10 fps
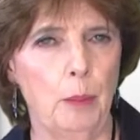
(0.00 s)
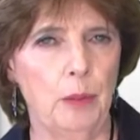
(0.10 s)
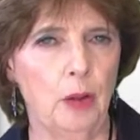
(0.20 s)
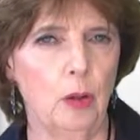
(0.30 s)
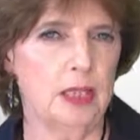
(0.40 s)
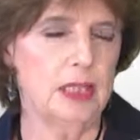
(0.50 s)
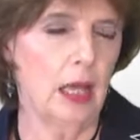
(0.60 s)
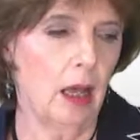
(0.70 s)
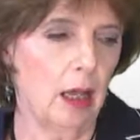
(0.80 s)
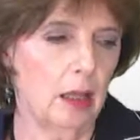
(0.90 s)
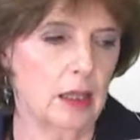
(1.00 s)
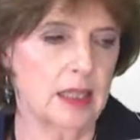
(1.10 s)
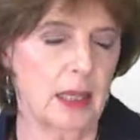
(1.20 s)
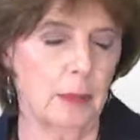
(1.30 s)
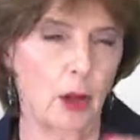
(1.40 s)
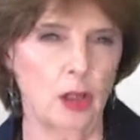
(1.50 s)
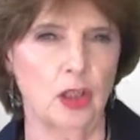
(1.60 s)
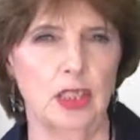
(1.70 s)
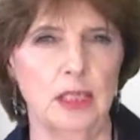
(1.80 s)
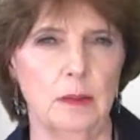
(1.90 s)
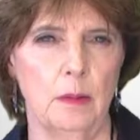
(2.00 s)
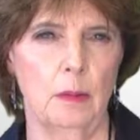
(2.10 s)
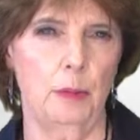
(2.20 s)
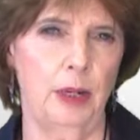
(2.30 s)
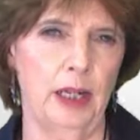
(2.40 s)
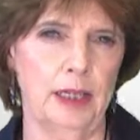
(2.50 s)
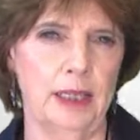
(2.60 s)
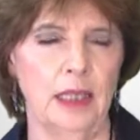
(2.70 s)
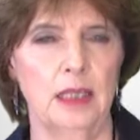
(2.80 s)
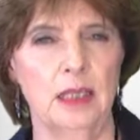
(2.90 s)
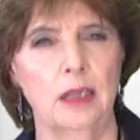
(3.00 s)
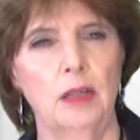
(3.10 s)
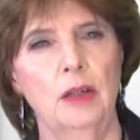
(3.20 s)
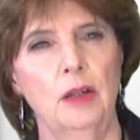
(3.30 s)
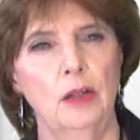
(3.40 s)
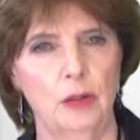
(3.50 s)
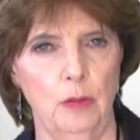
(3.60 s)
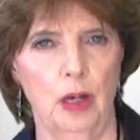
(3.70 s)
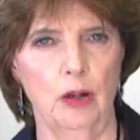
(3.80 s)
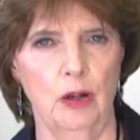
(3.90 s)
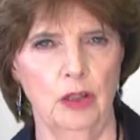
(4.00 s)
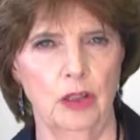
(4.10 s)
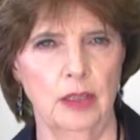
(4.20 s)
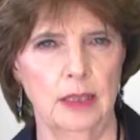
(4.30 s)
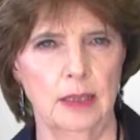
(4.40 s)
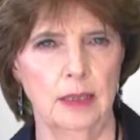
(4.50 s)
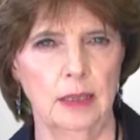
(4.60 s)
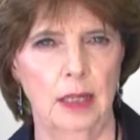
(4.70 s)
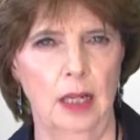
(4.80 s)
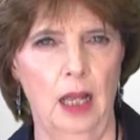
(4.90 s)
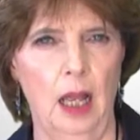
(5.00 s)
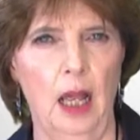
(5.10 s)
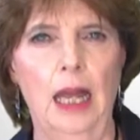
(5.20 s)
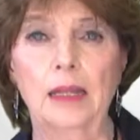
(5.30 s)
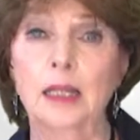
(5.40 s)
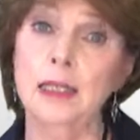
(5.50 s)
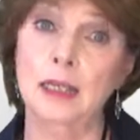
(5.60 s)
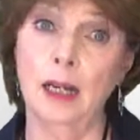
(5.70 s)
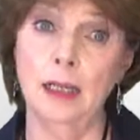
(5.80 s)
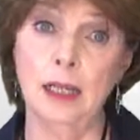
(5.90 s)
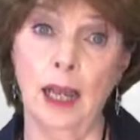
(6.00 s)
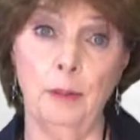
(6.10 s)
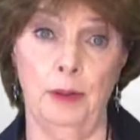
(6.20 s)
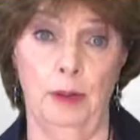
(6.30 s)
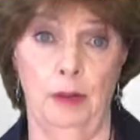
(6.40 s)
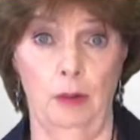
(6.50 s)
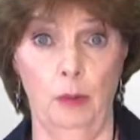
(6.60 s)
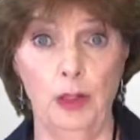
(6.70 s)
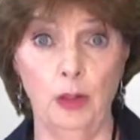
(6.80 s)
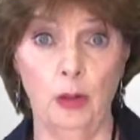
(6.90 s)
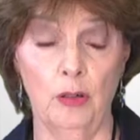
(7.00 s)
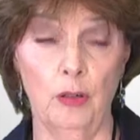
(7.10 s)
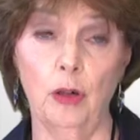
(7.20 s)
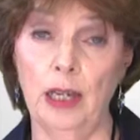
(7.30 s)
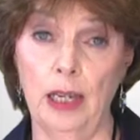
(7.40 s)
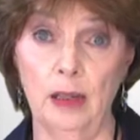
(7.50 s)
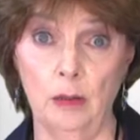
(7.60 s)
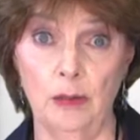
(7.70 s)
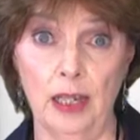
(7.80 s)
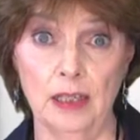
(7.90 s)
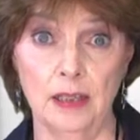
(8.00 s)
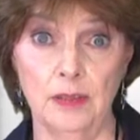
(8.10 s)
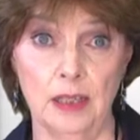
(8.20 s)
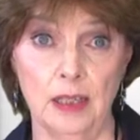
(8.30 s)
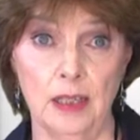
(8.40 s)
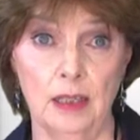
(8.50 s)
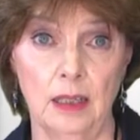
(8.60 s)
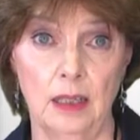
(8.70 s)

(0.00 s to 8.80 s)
Because the subconscious brings things to our conscious. And this can't happen when you're a volcano of activity.